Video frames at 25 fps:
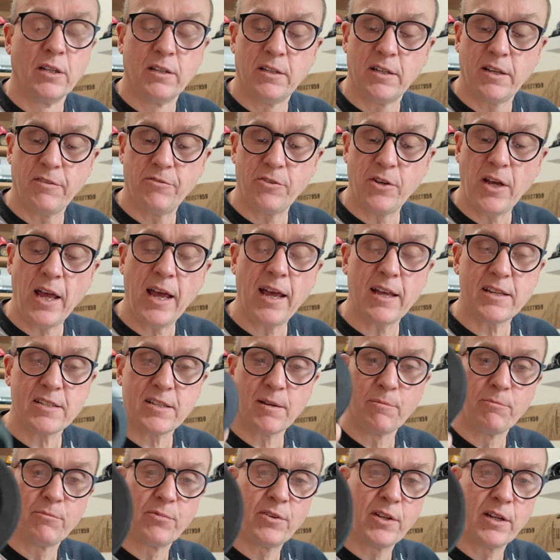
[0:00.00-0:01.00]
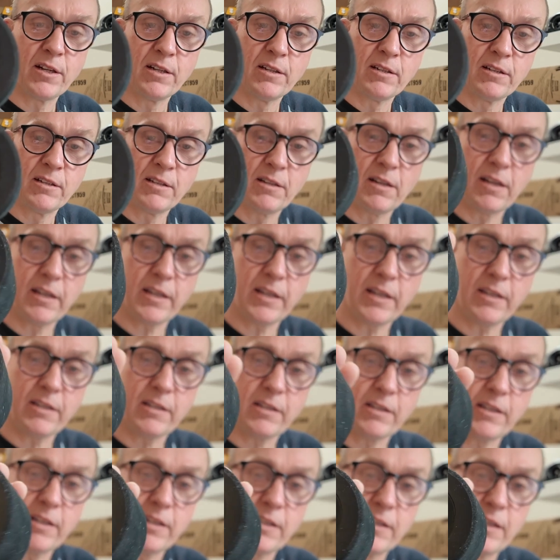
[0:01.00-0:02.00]
If you hit something, like
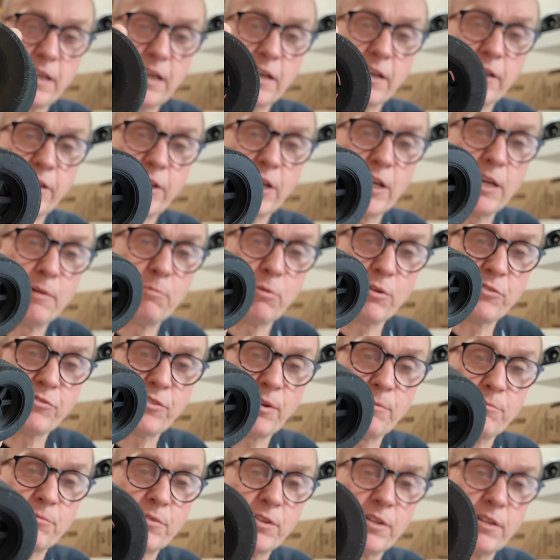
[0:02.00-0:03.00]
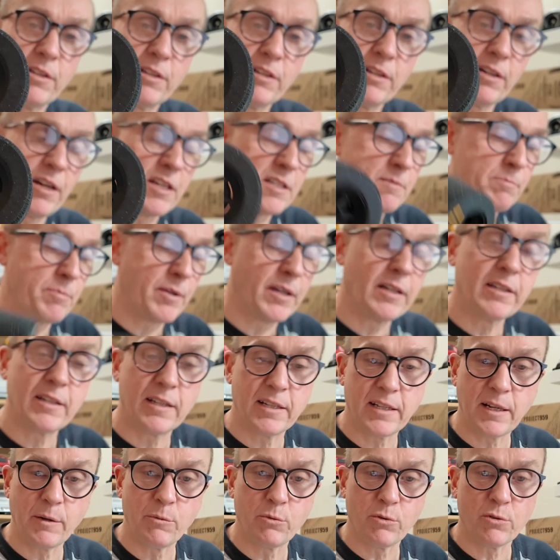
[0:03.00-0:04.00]
you're going to hit a curb or something at high speed,
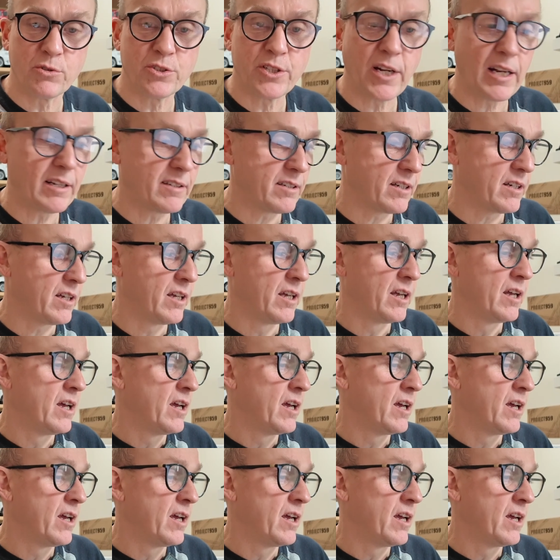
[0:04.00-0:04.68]
they will shatter,